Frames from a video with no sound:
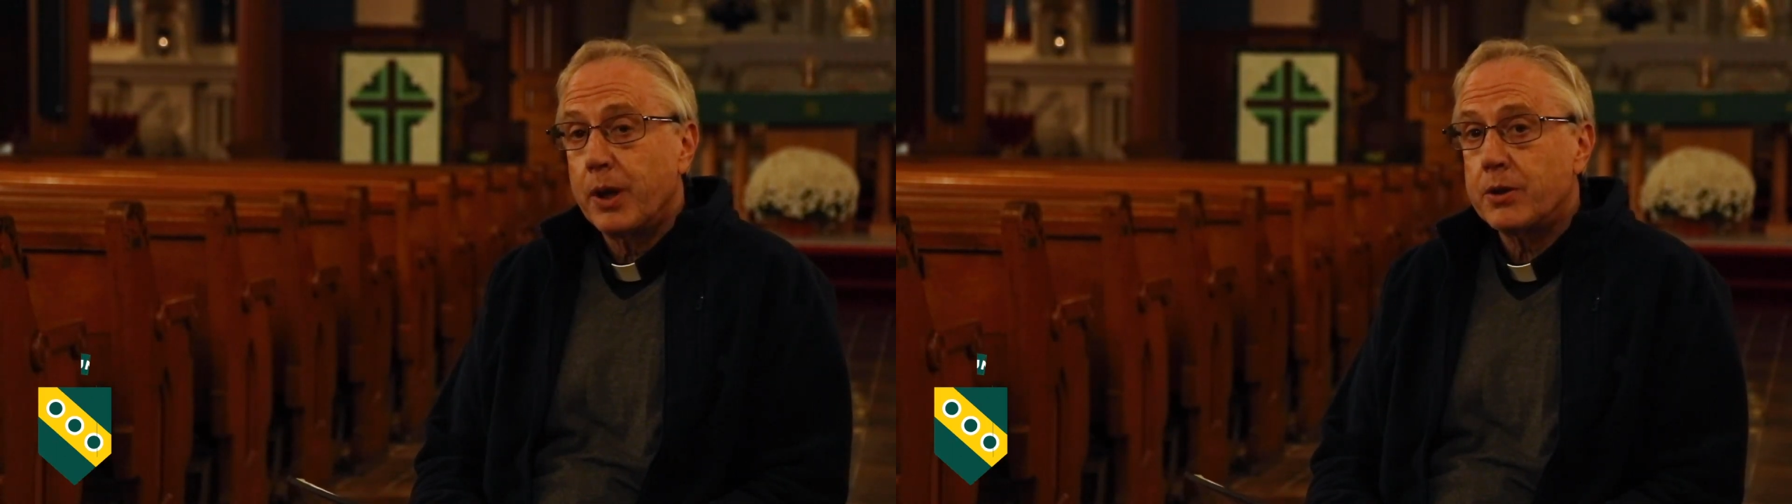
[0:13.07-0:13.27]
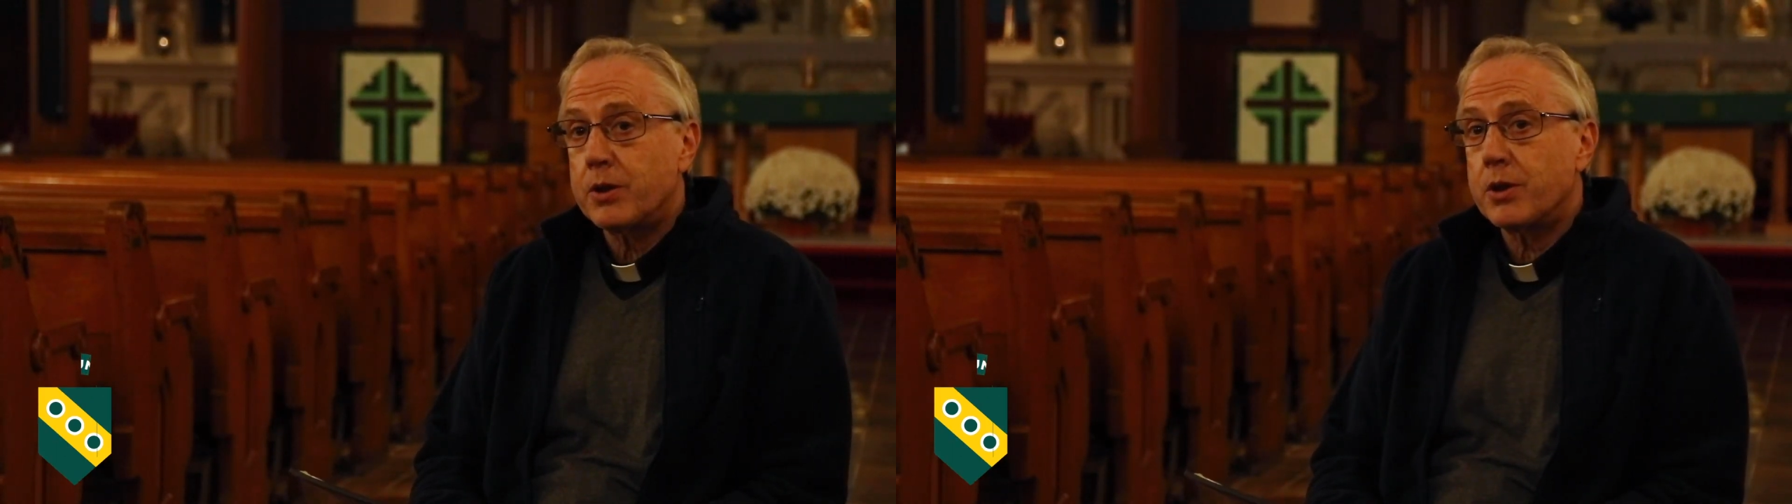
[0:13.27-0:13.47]

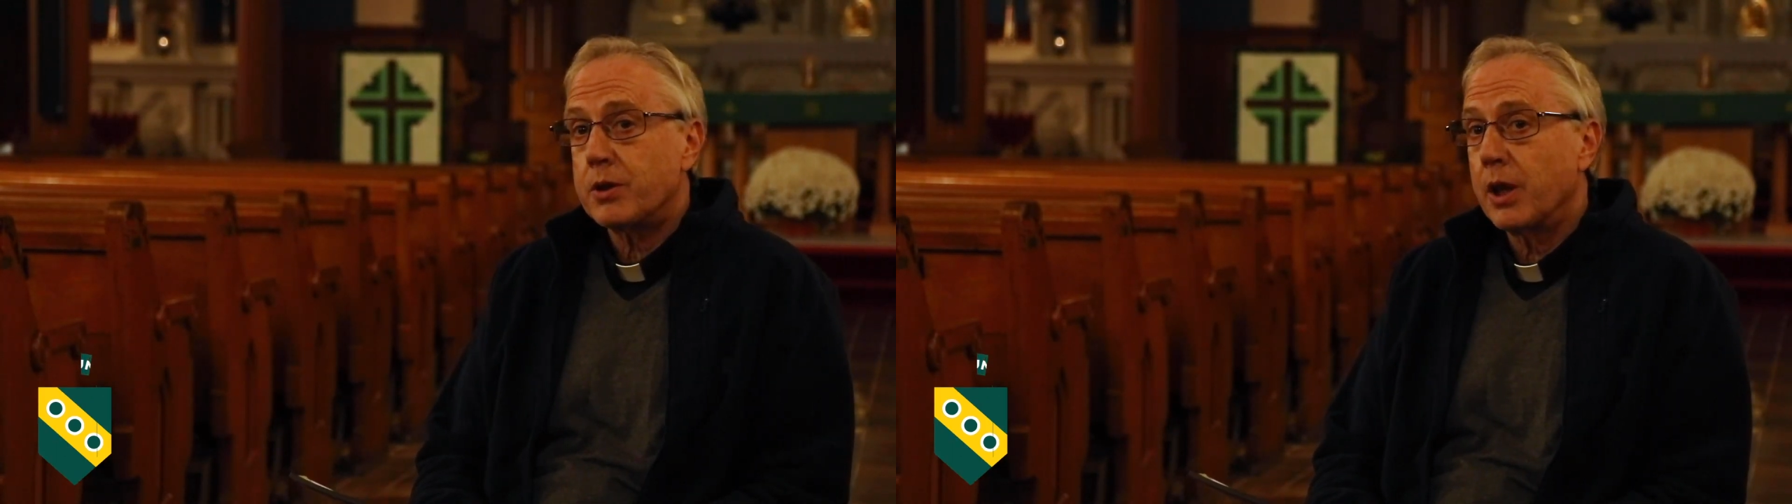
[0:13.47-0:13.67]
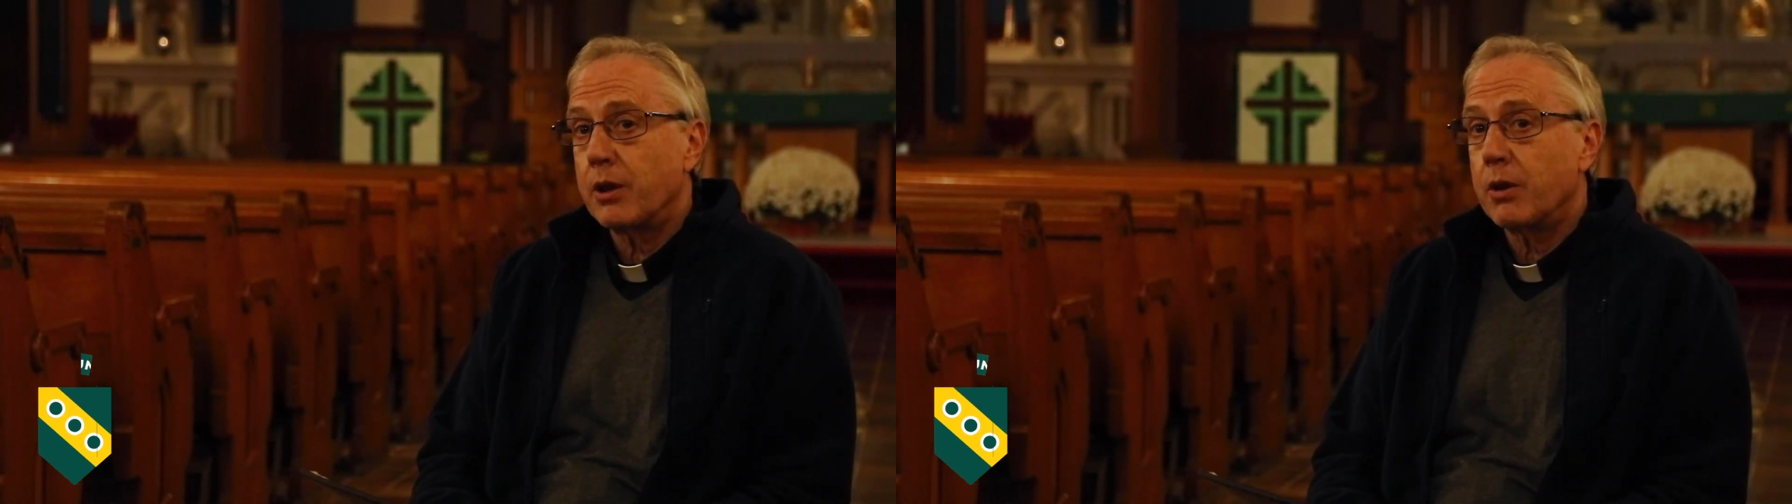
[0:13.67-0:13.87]

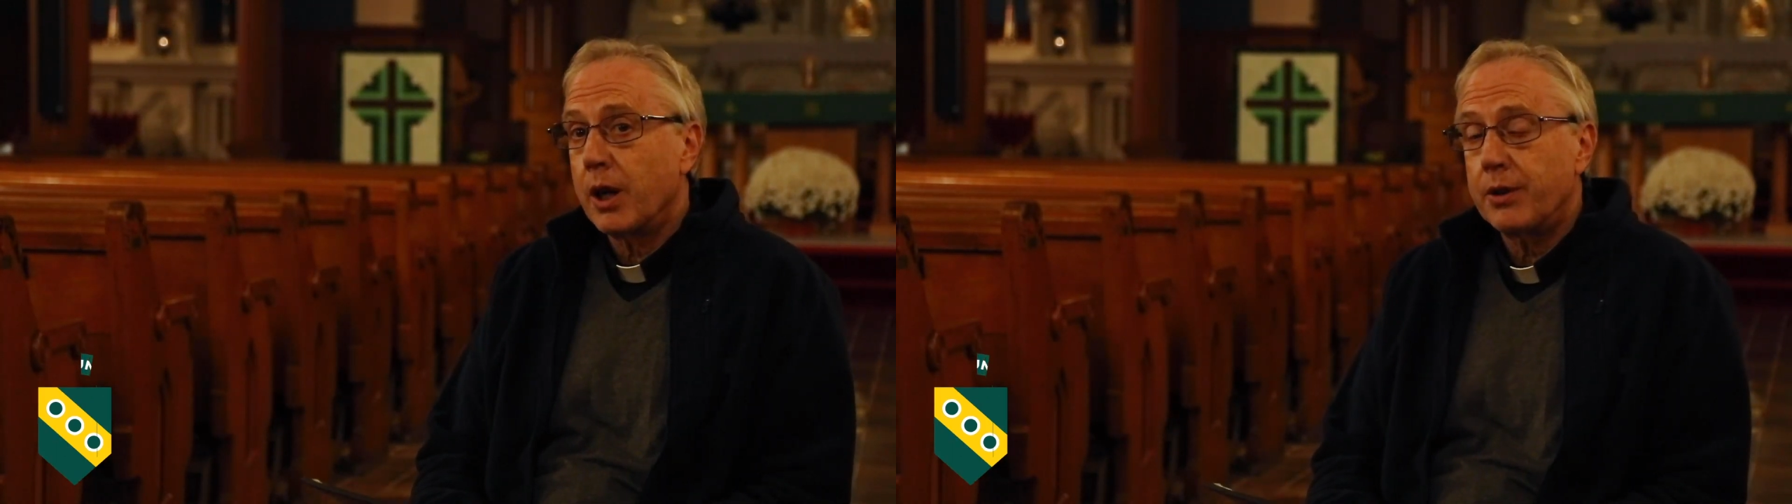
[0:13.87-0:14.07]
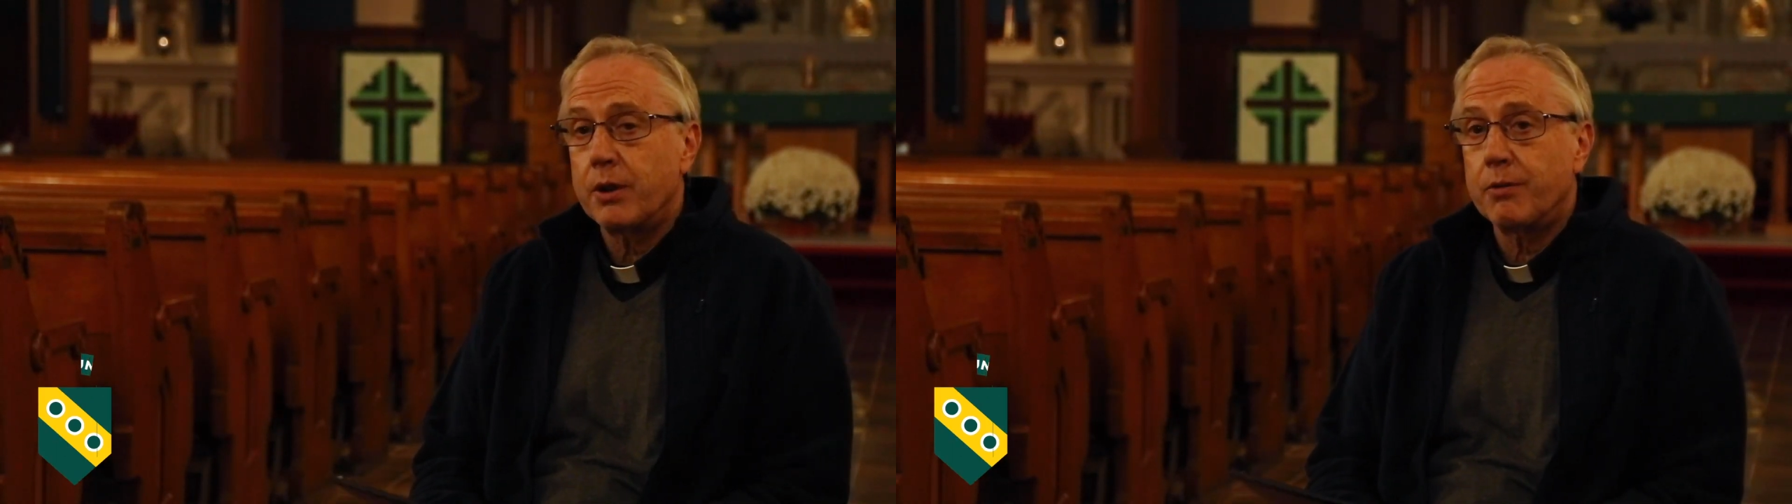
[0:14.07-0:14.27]
Francis's letter
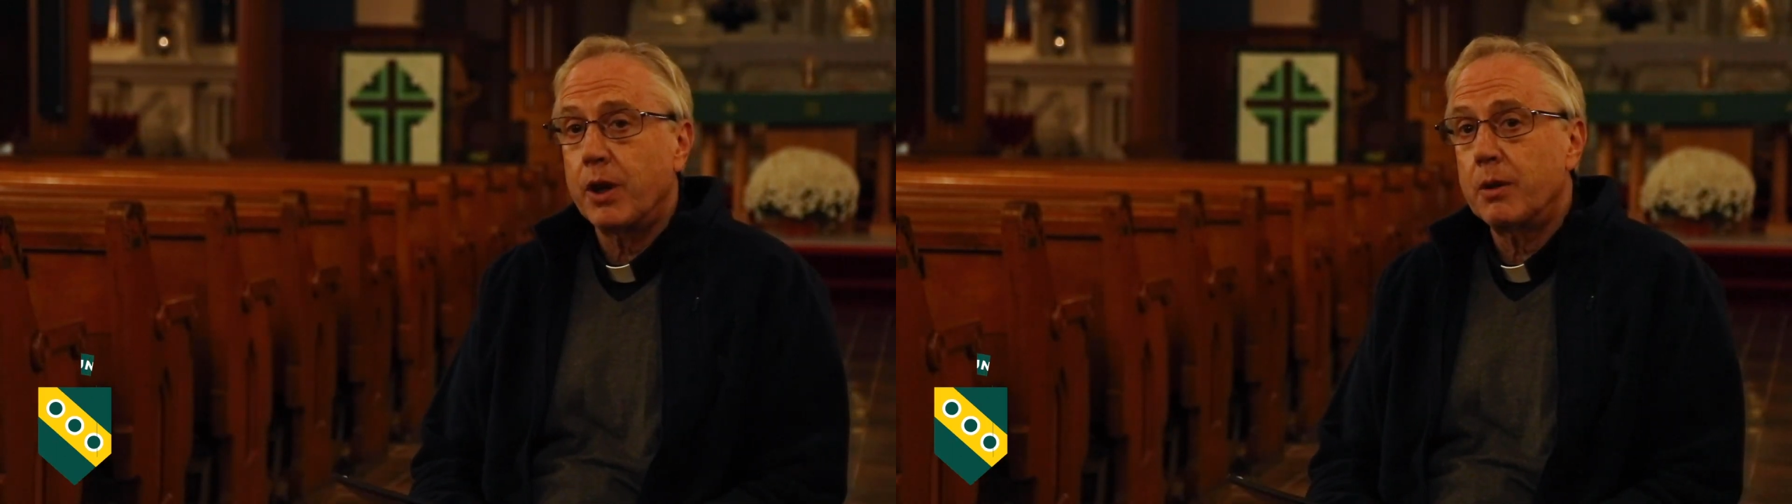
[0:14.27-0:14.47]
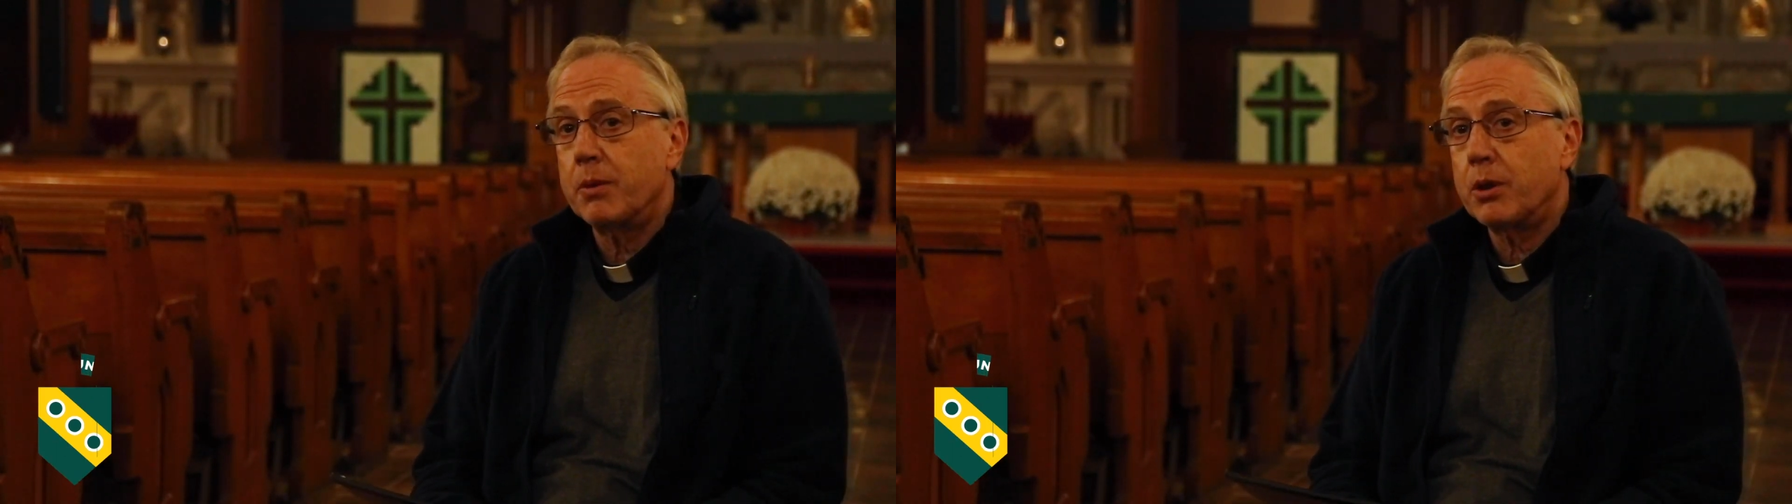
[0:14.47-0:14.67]
on the
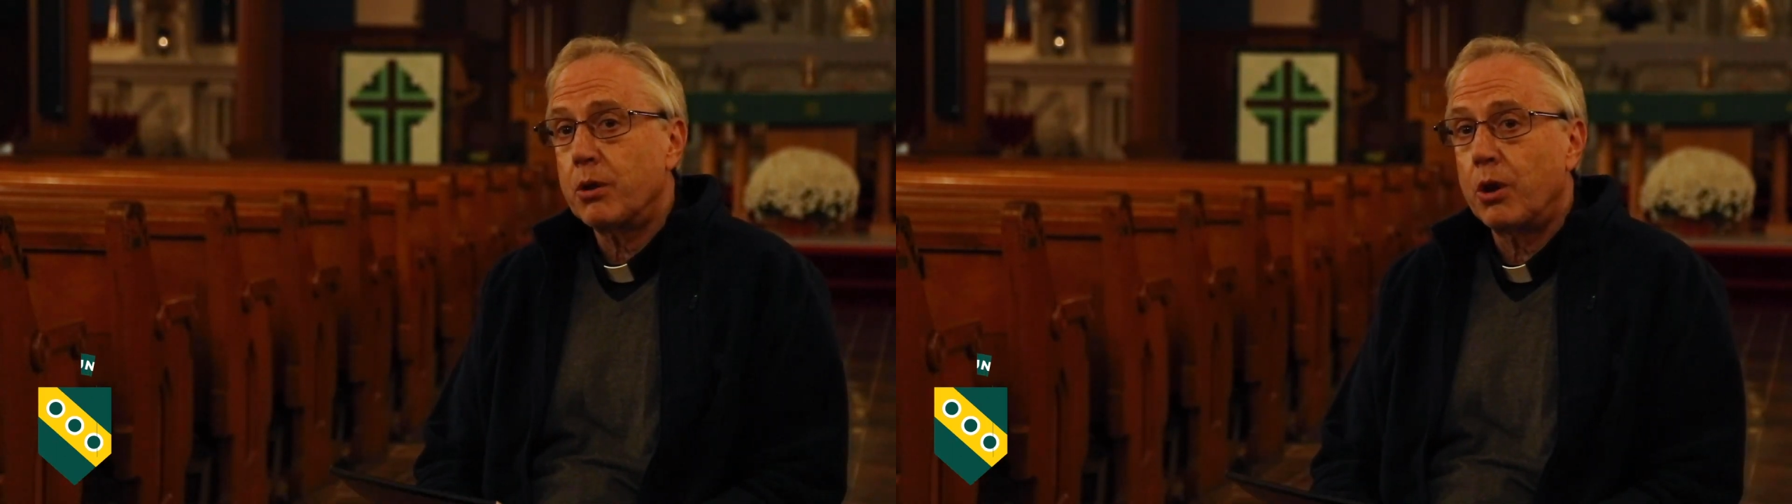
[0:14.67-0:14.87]
environment